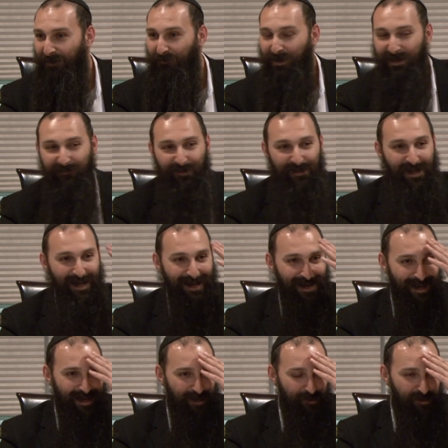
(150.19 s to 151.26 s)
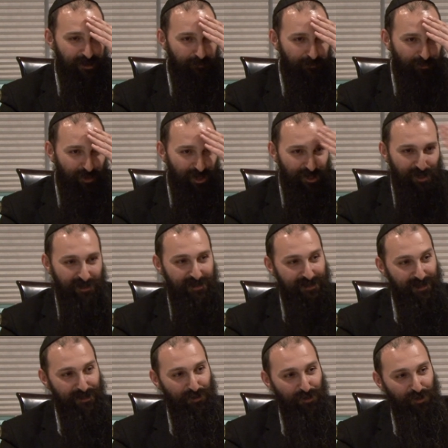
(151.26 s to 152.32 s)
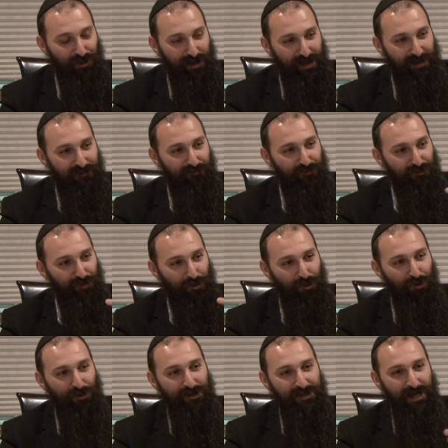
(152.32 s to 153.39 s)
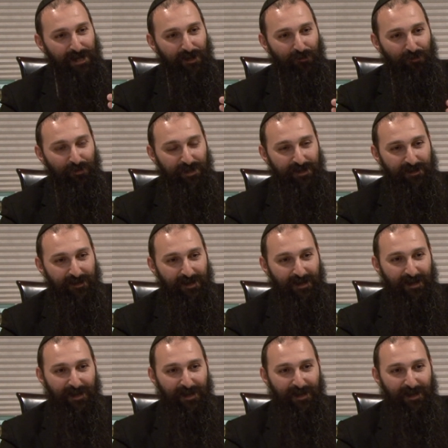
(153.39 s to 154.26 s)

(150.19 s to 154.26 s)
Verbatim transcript: But even that letter, the impression stays on your hand for the whole entire week.